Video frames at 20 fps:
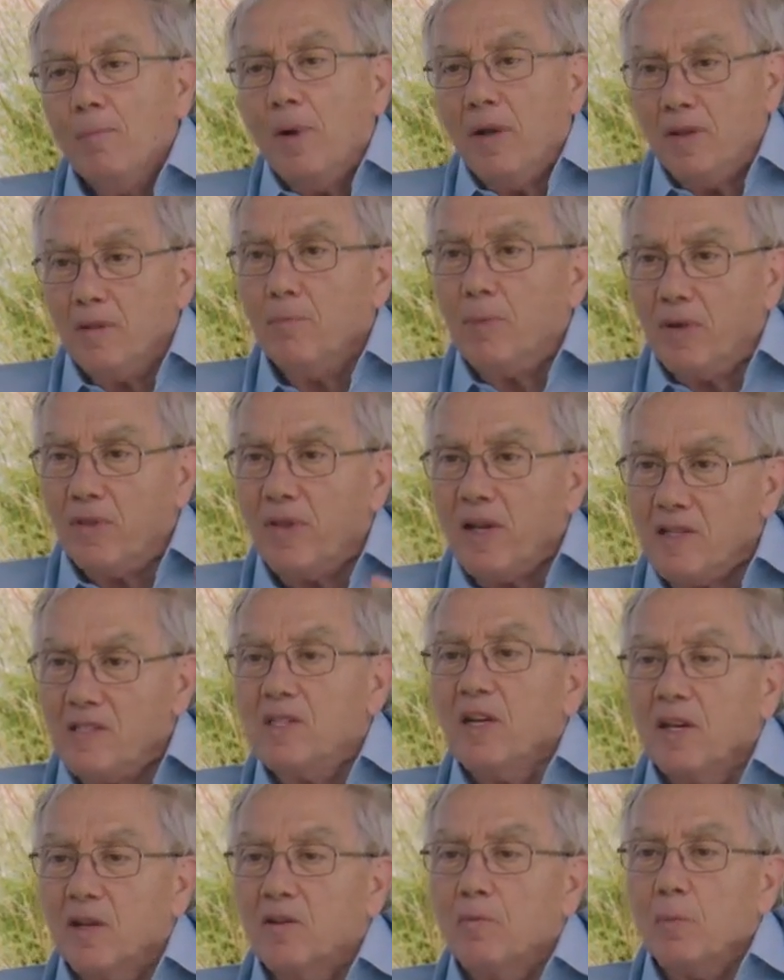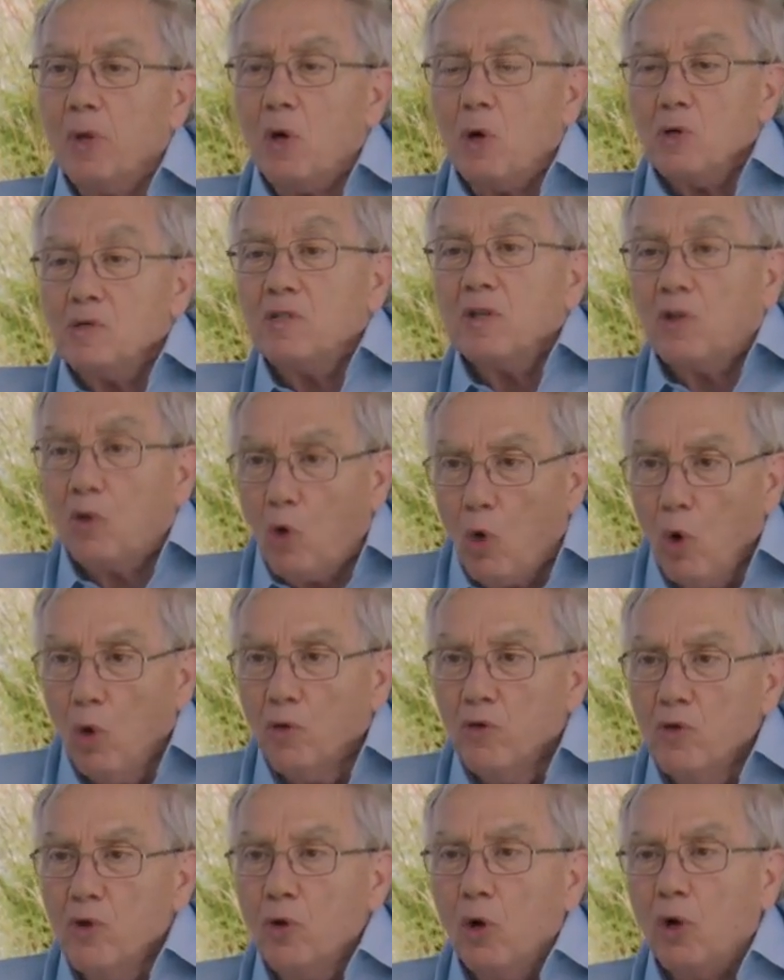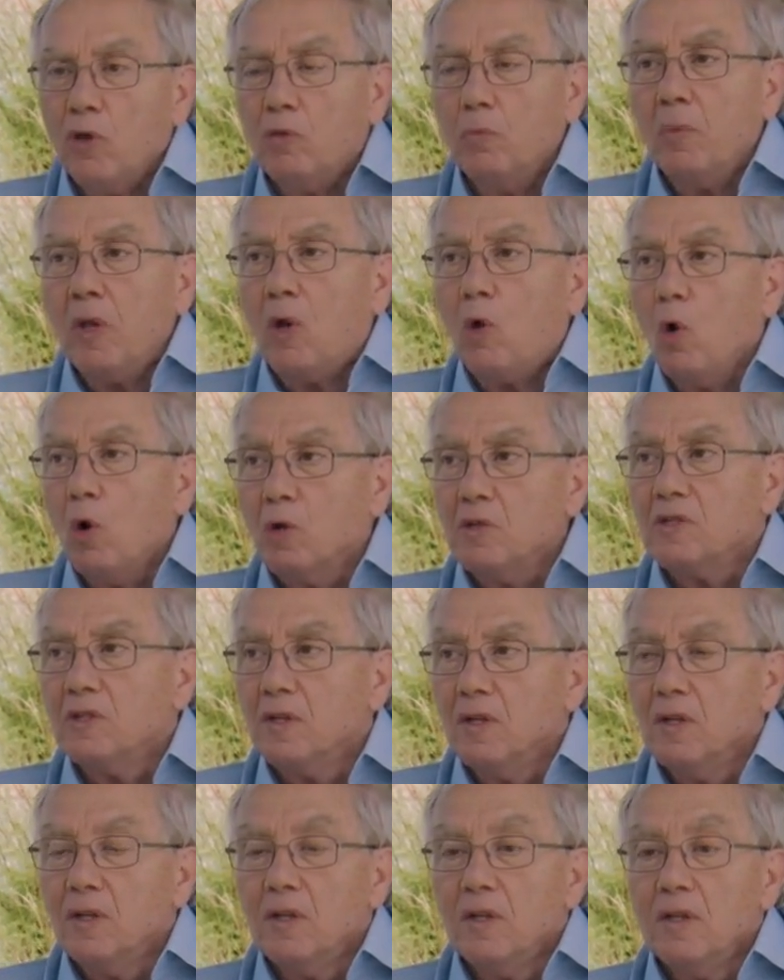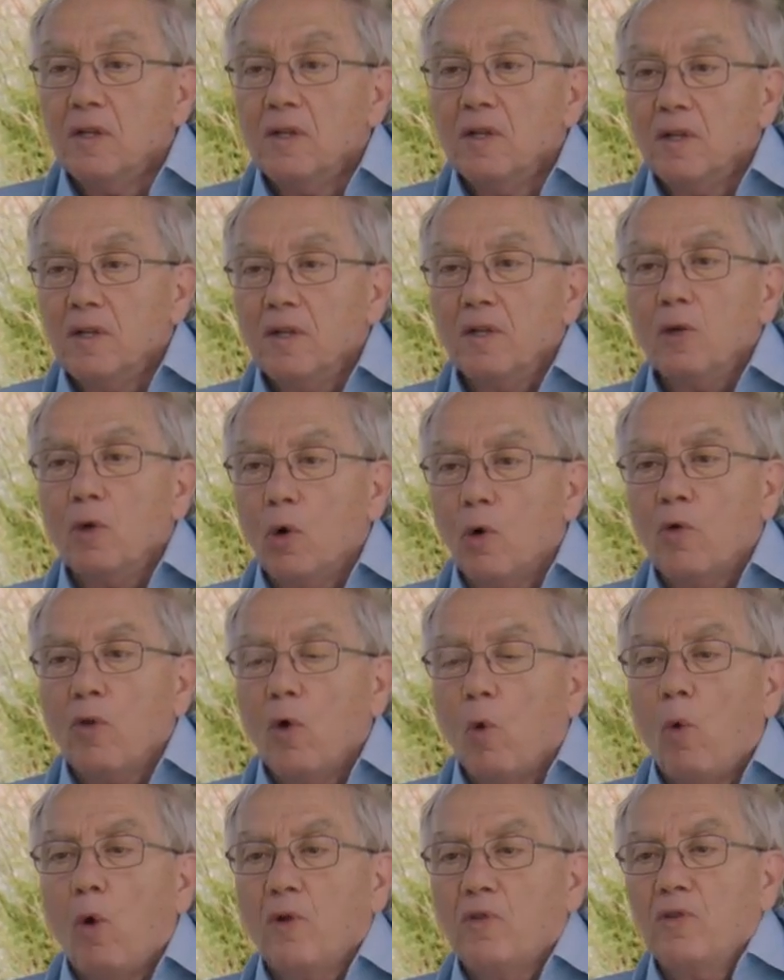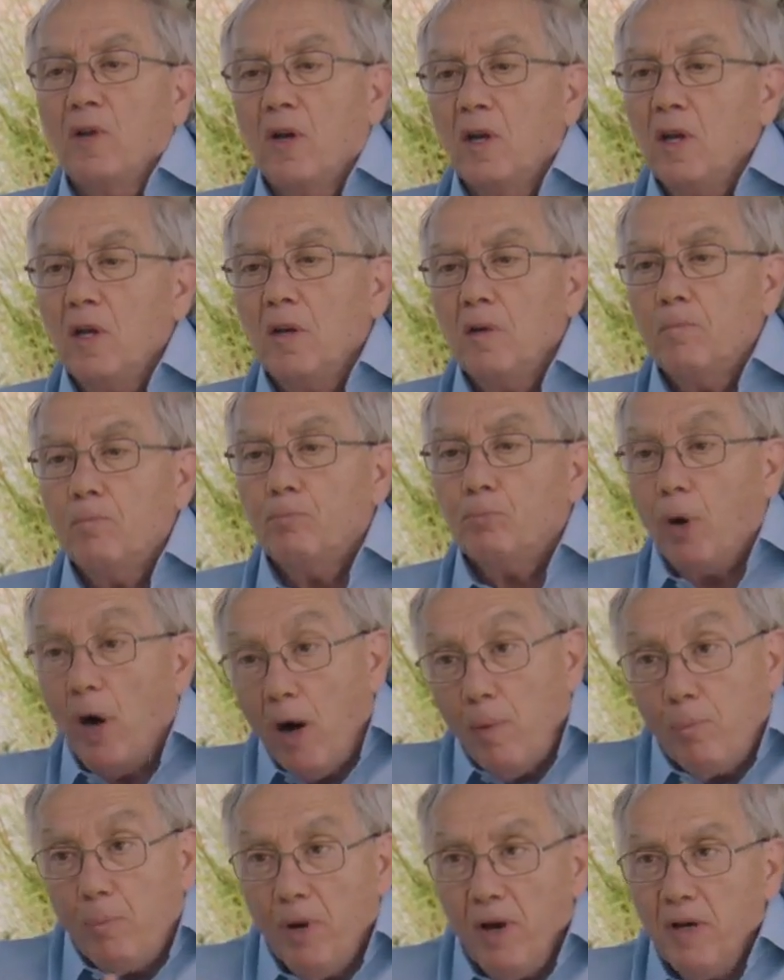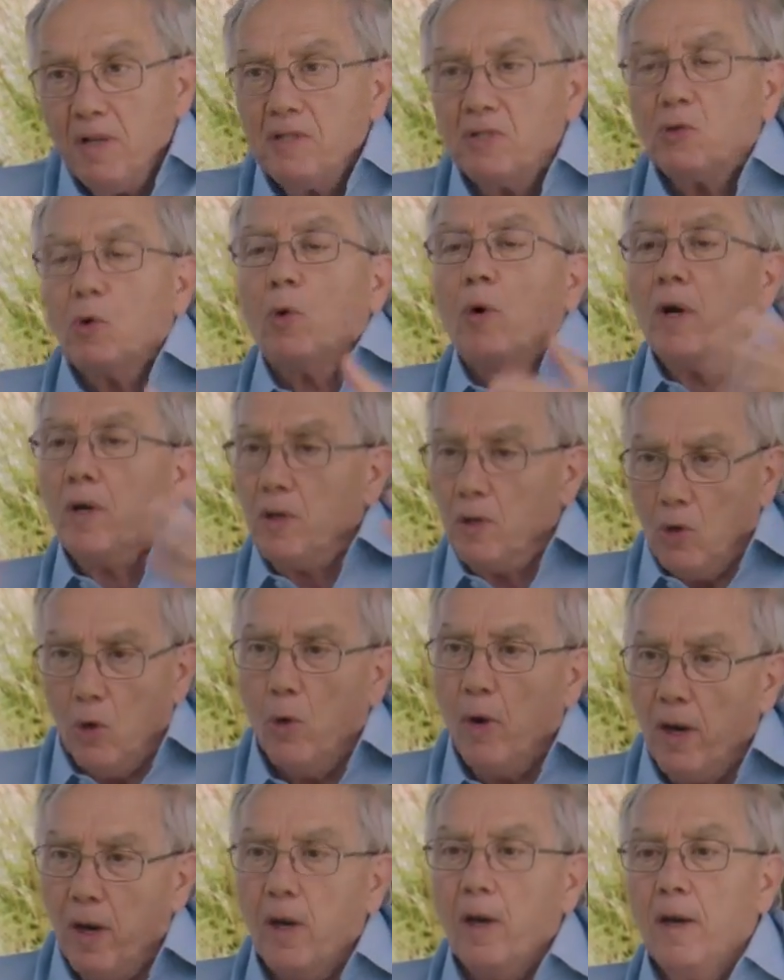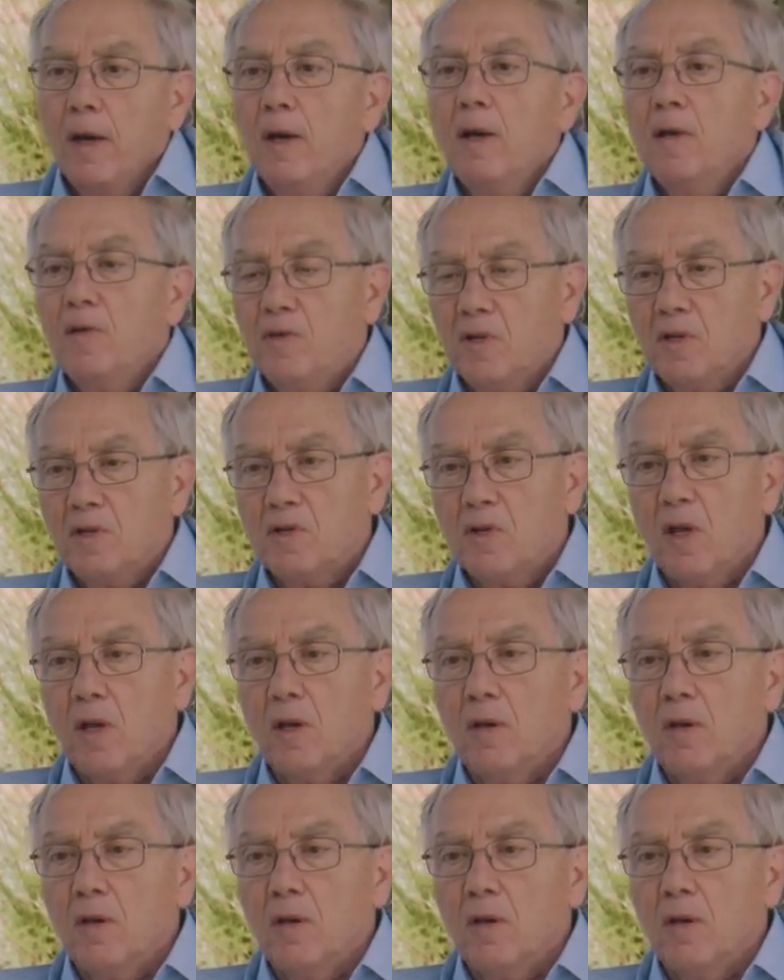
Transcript: but but that's it because it could, not because you know, there was any purpose or you know any such thing.